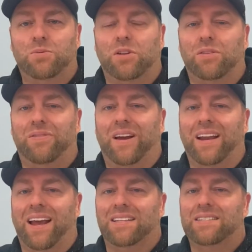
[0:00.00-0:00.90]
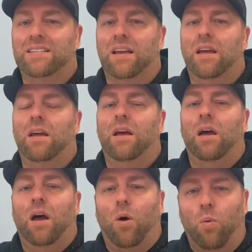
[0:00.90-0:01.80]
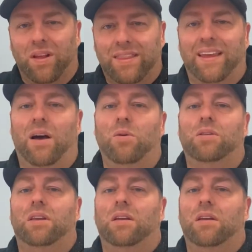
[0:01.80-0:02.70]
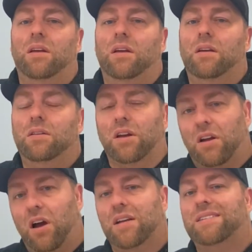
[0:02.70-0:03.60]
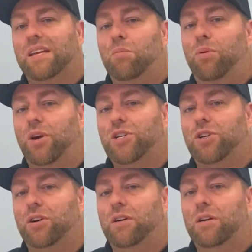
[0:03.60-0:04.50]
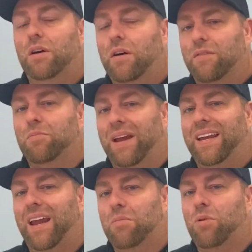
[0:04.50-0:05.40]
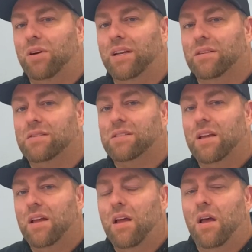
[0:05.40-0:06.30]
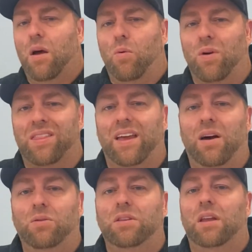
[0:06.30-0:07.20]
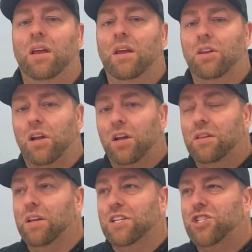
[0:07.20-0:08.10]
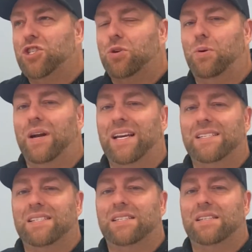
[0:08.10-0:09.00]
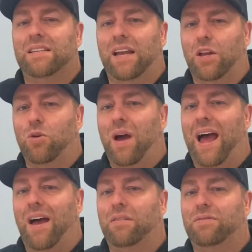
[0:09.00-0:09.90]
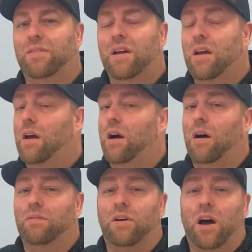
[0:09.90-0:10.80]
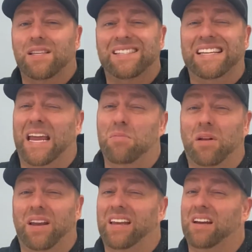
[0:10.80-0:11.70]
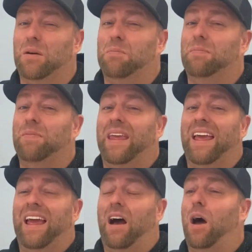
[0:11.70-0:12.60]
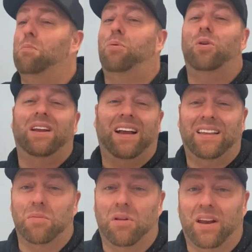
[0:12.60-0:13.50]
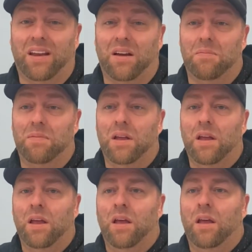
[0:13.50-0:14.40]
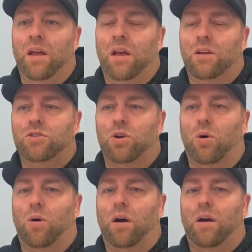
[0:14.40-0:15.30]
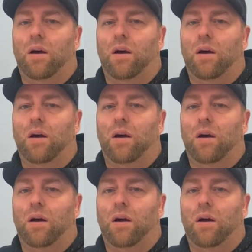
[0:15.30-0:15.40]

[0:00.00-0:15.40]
with their finance without the constant pressure of making more deals, without the, the stress that you have of unstable income, unpredictable income, so